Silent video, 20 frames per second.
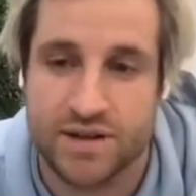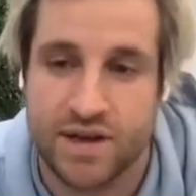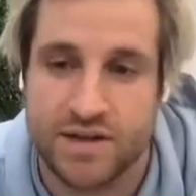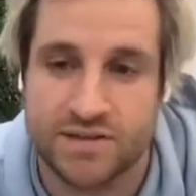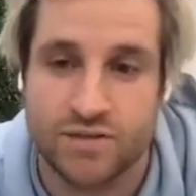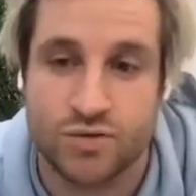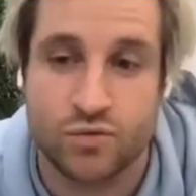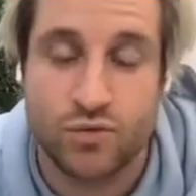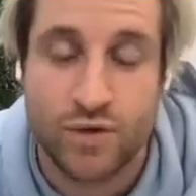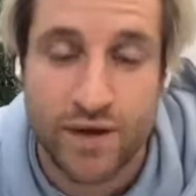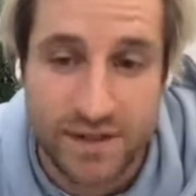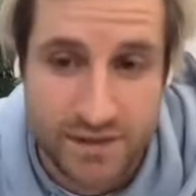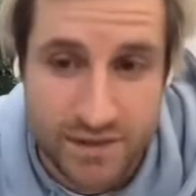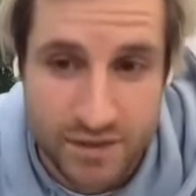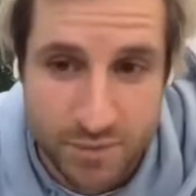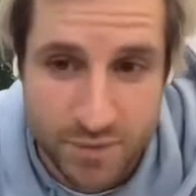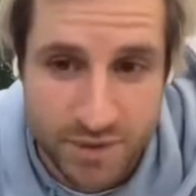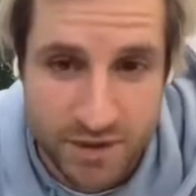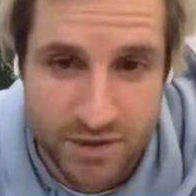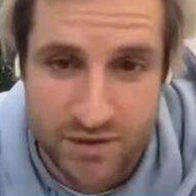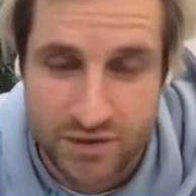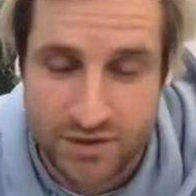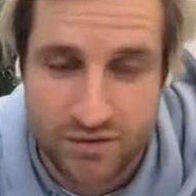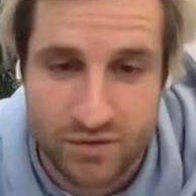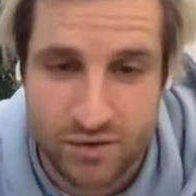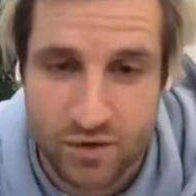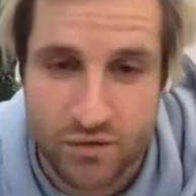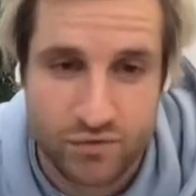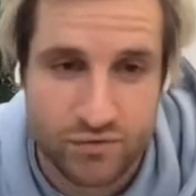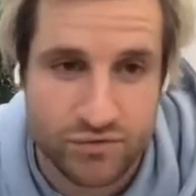a risk,
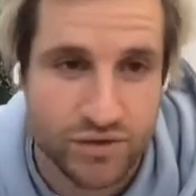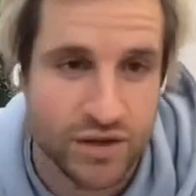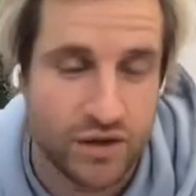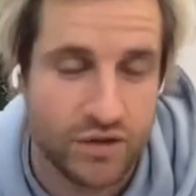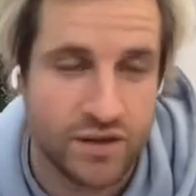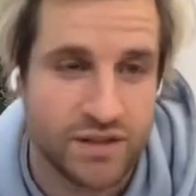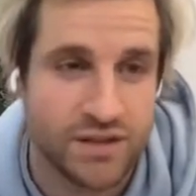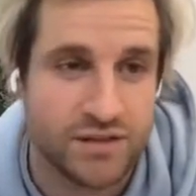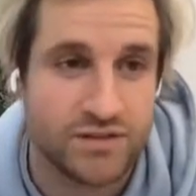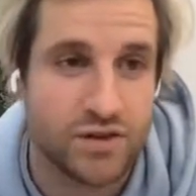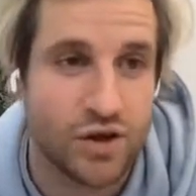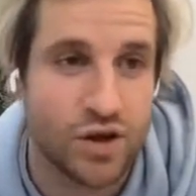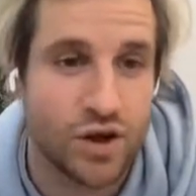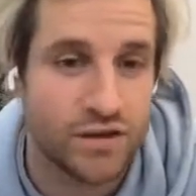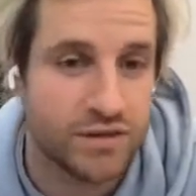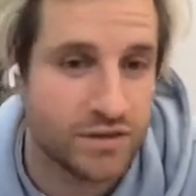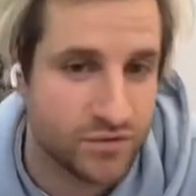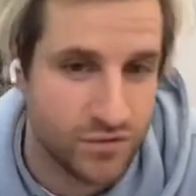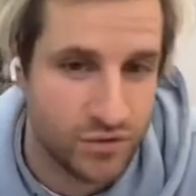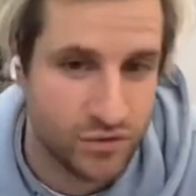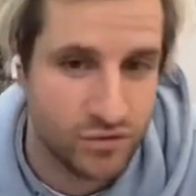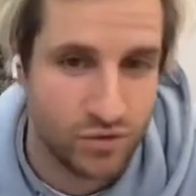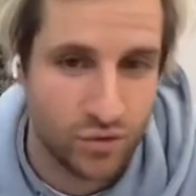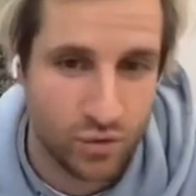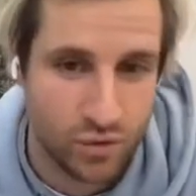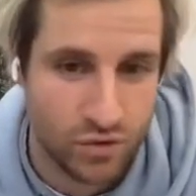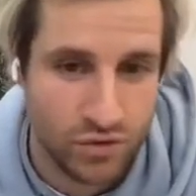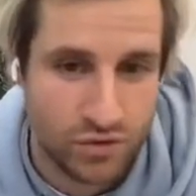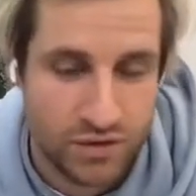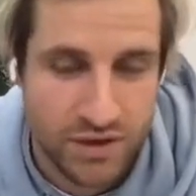because it doesn't hurt if you
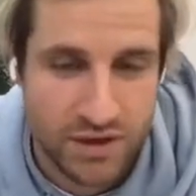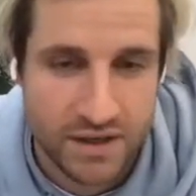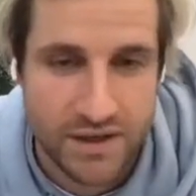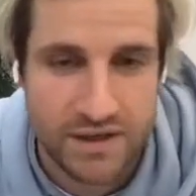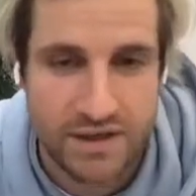fall,